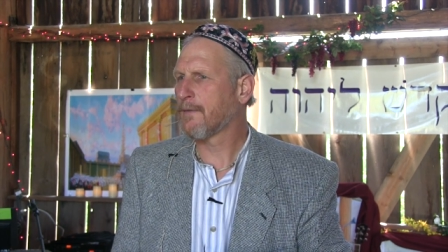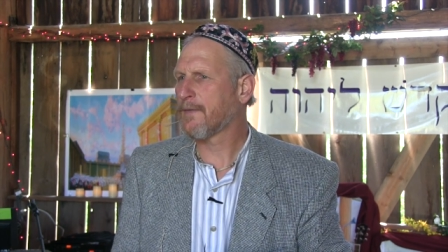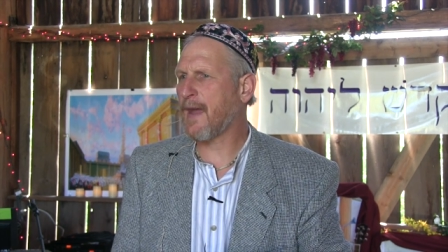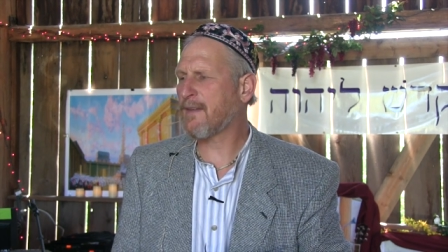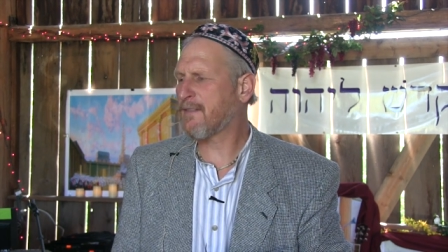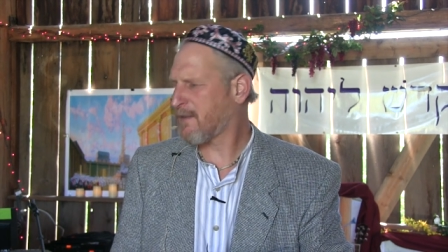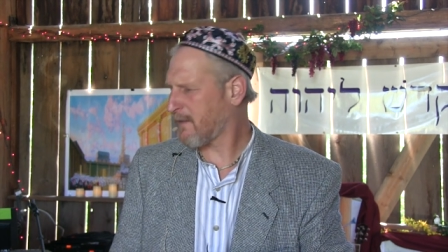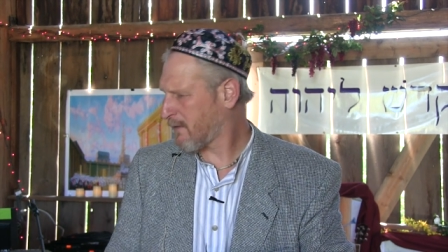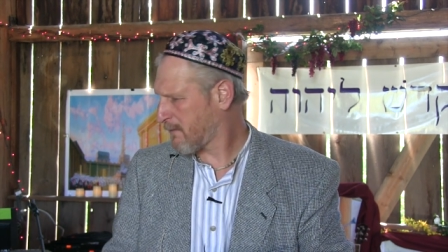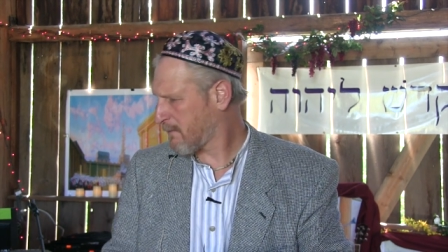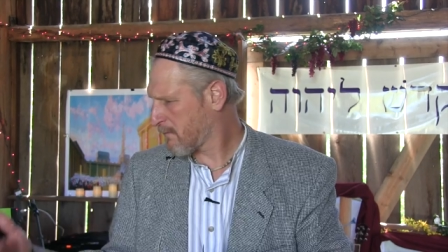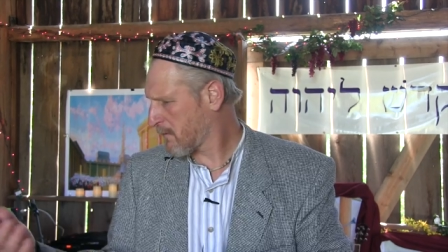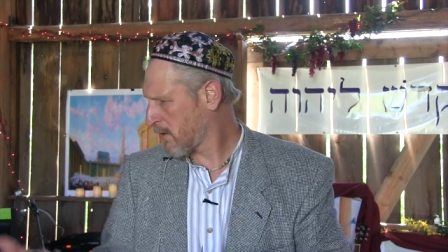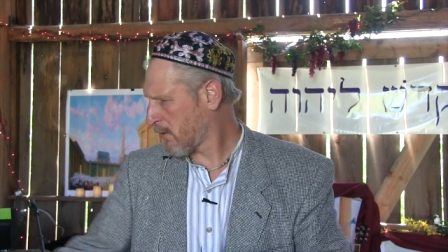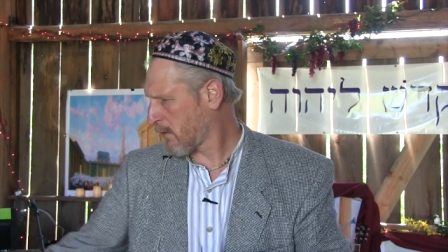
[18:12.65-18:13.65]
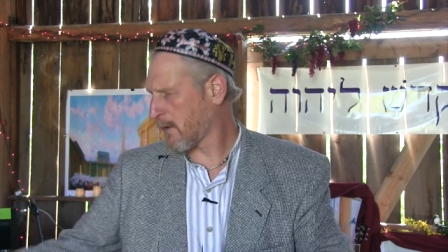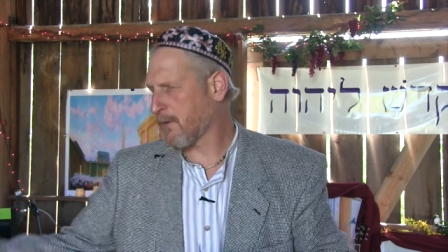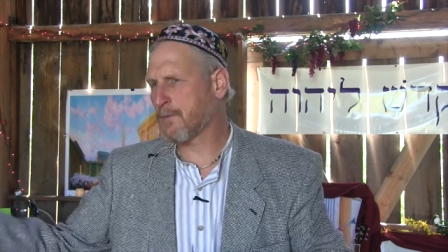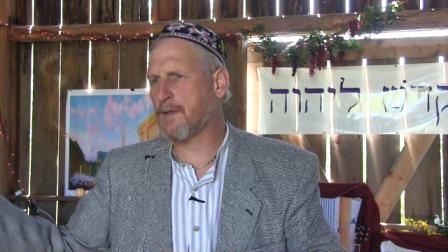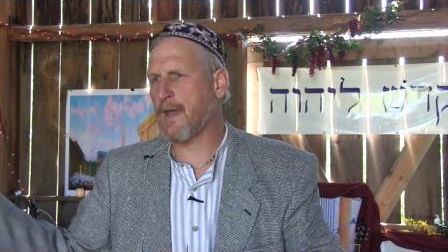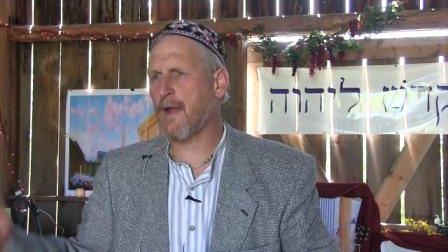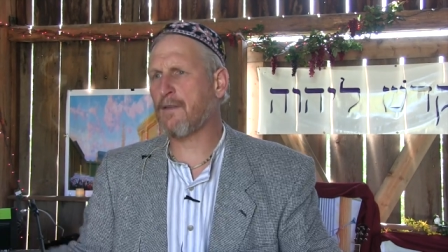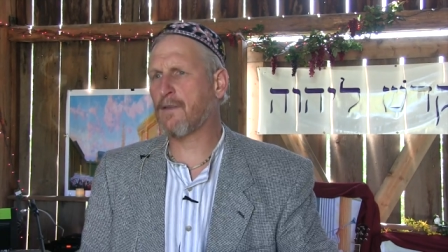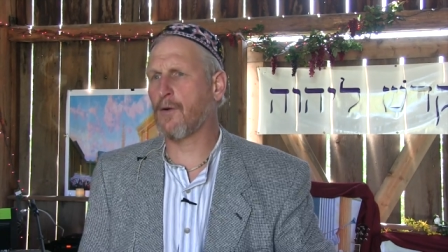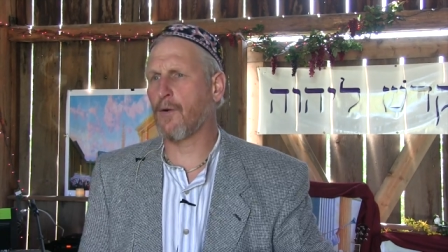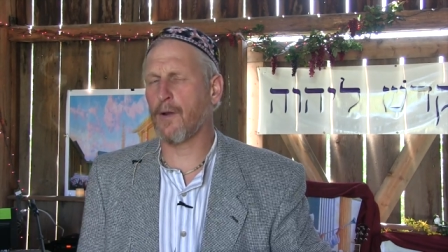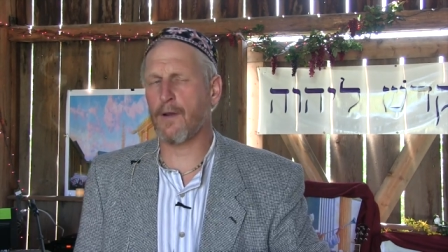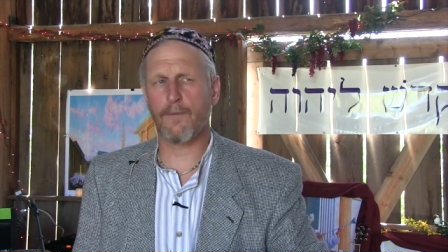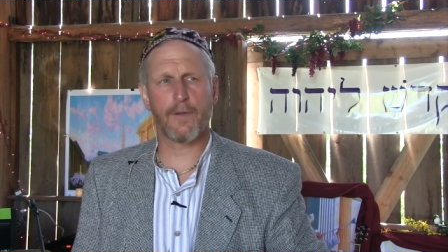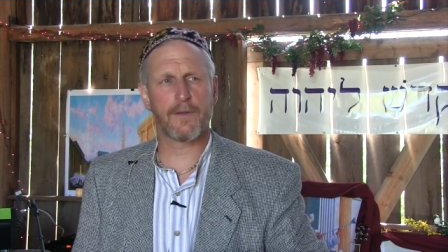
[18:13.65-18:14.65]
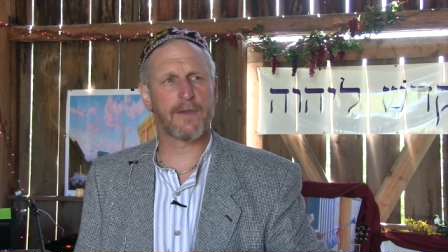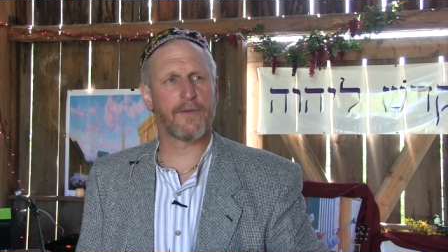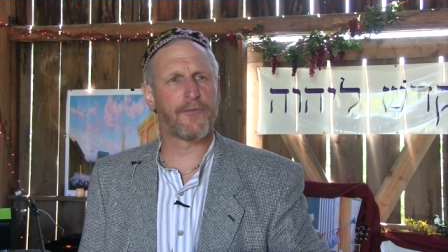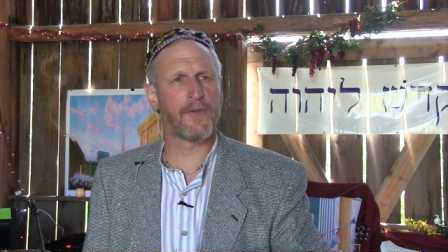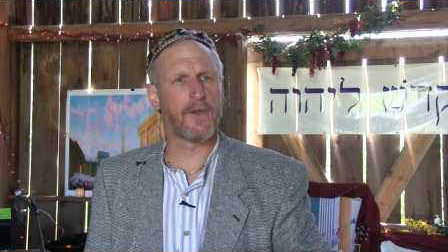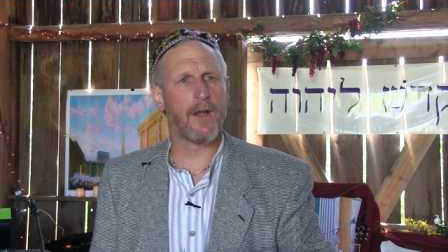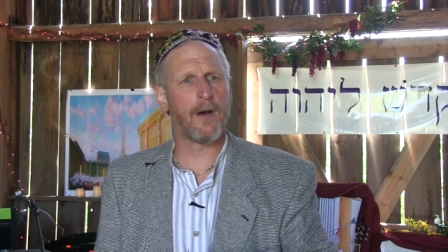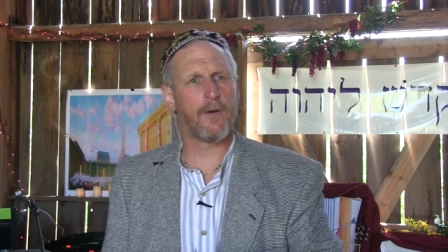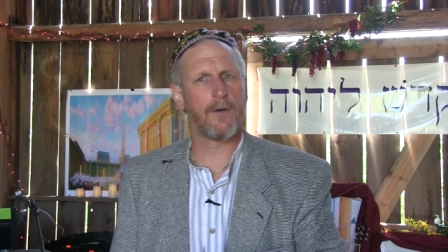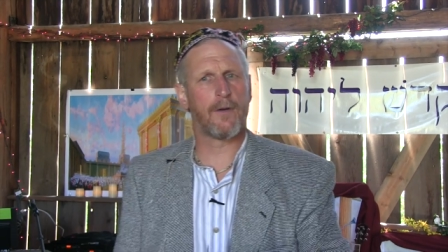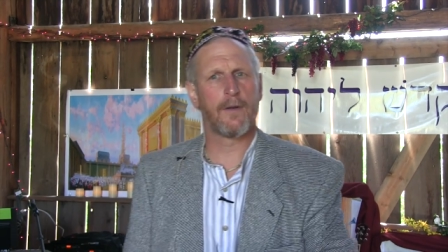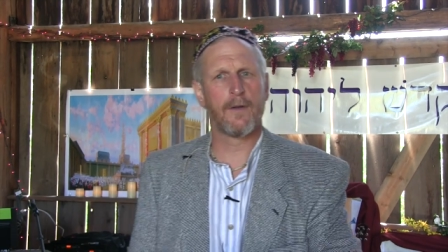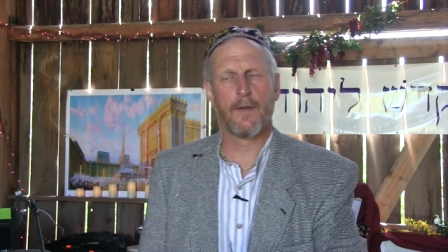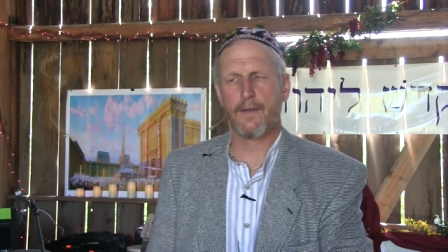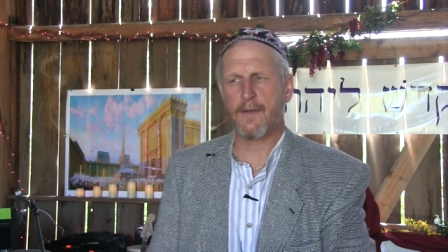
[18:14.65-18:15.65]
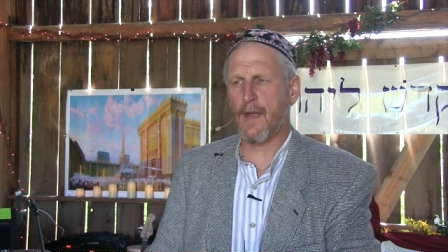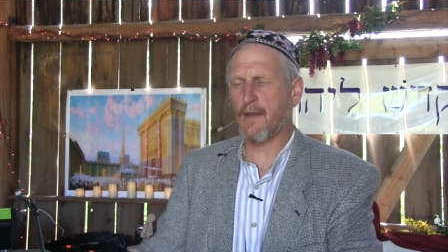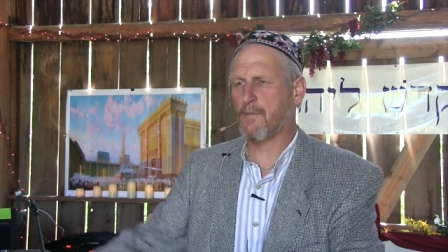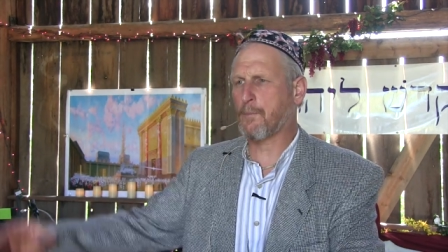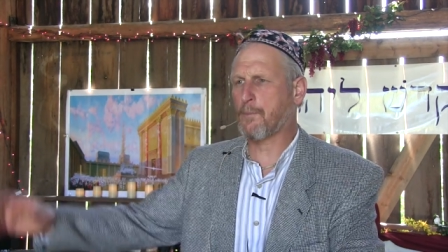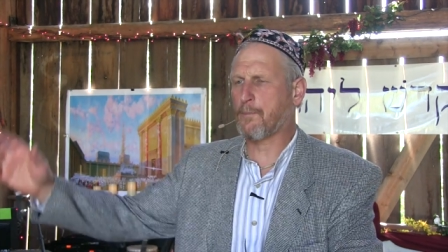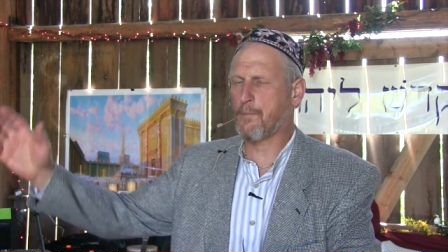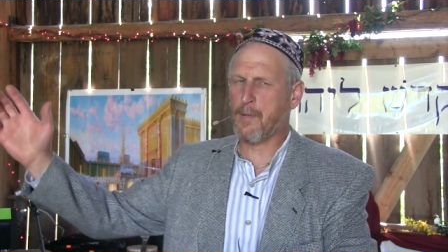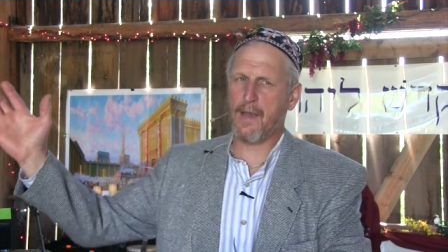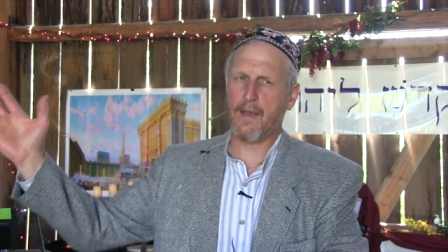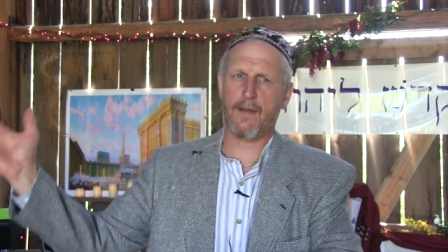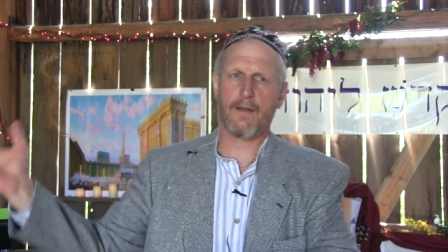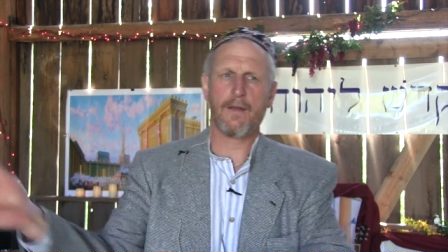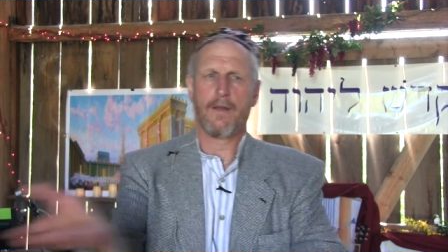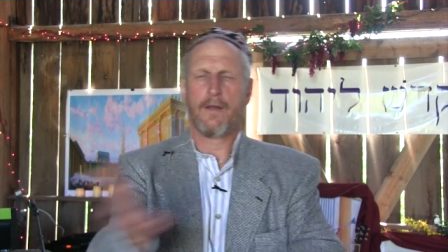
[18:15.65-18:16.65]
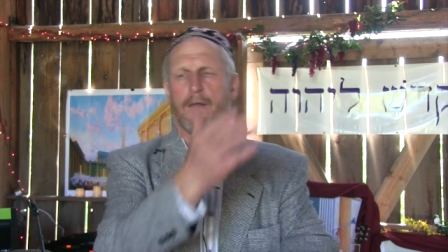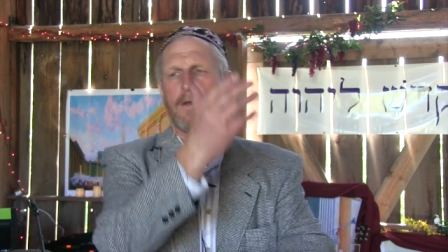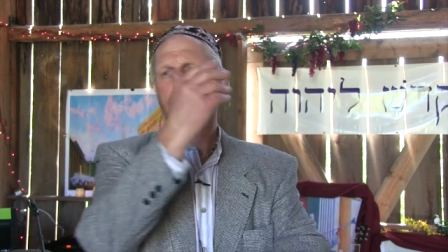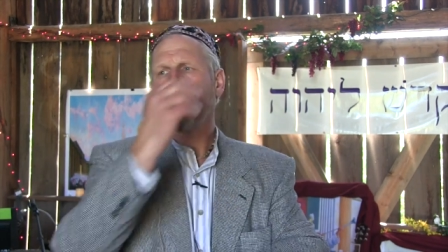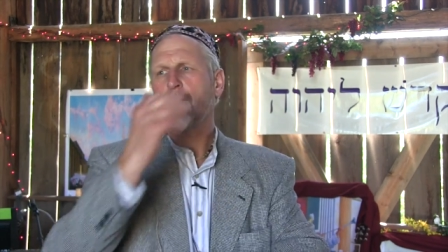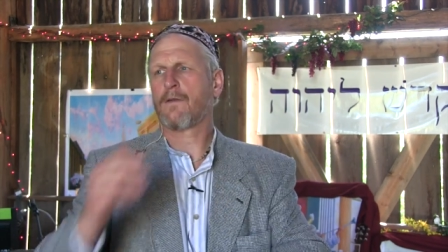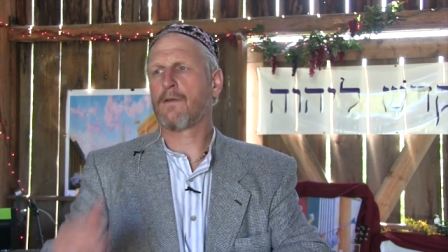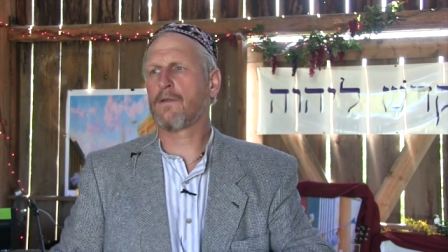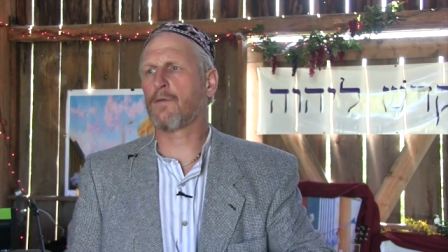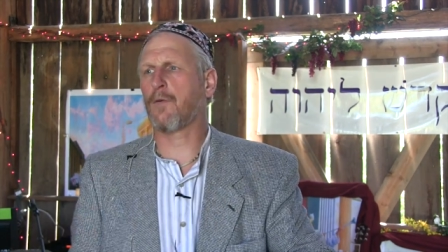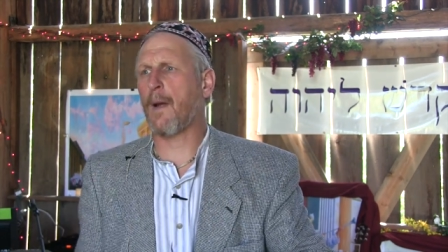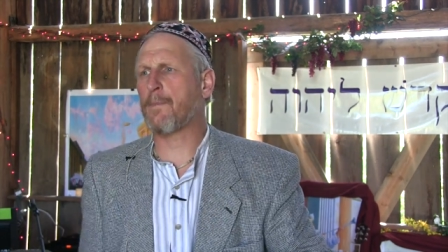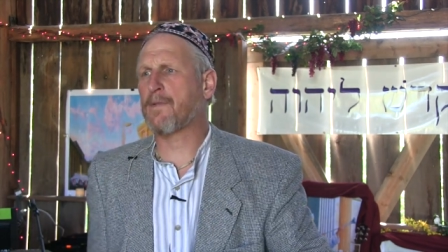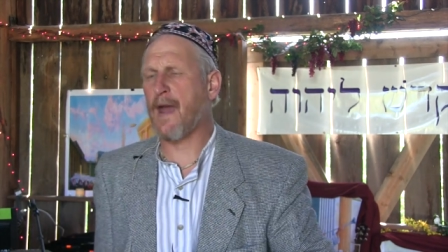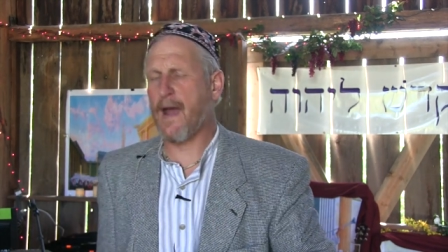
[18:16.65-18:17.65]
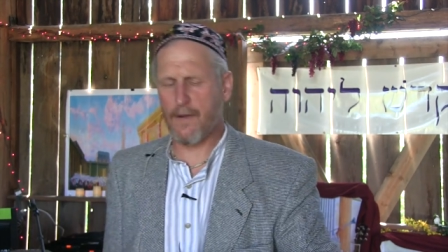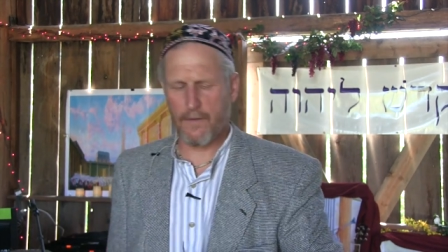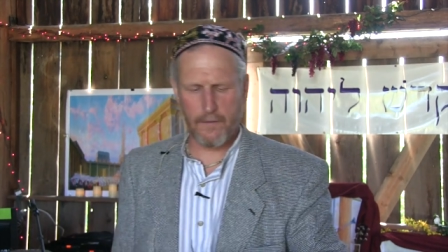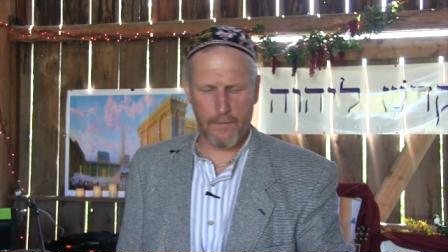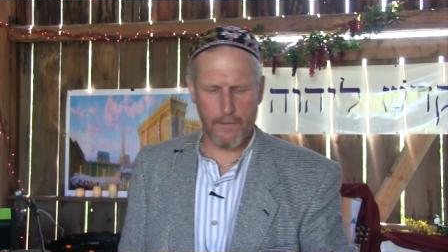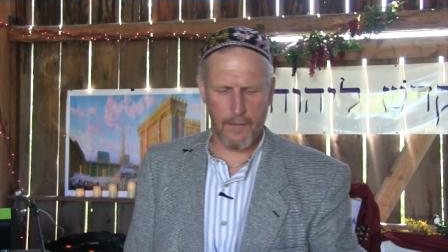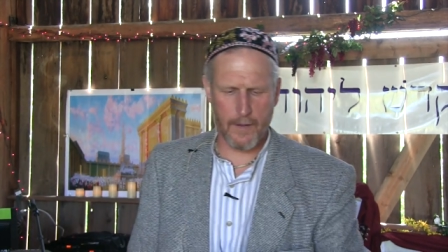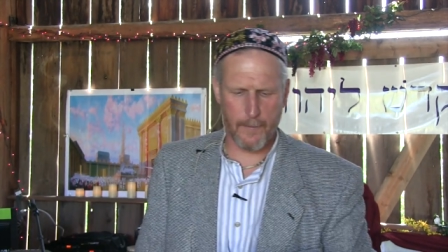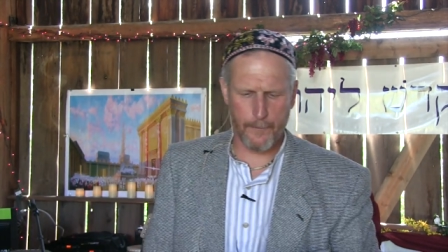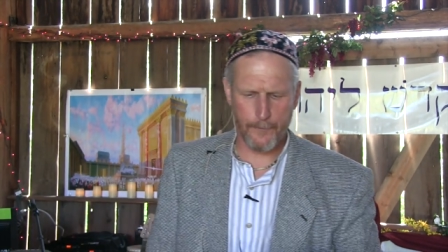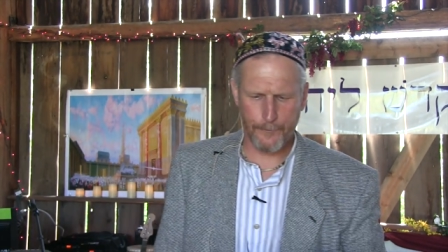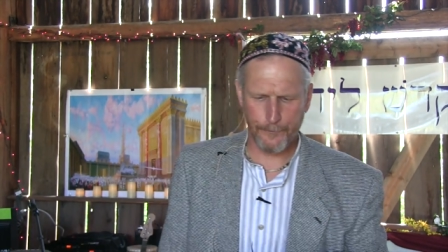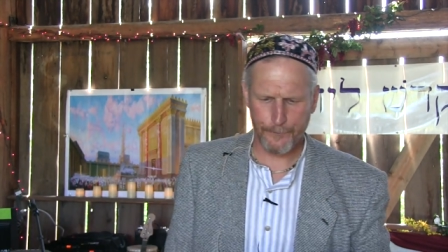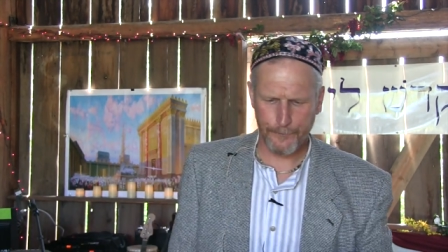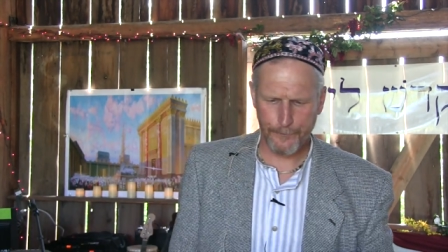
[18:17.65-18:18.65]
That's just going, that's going with the flow. That's being swept downstream.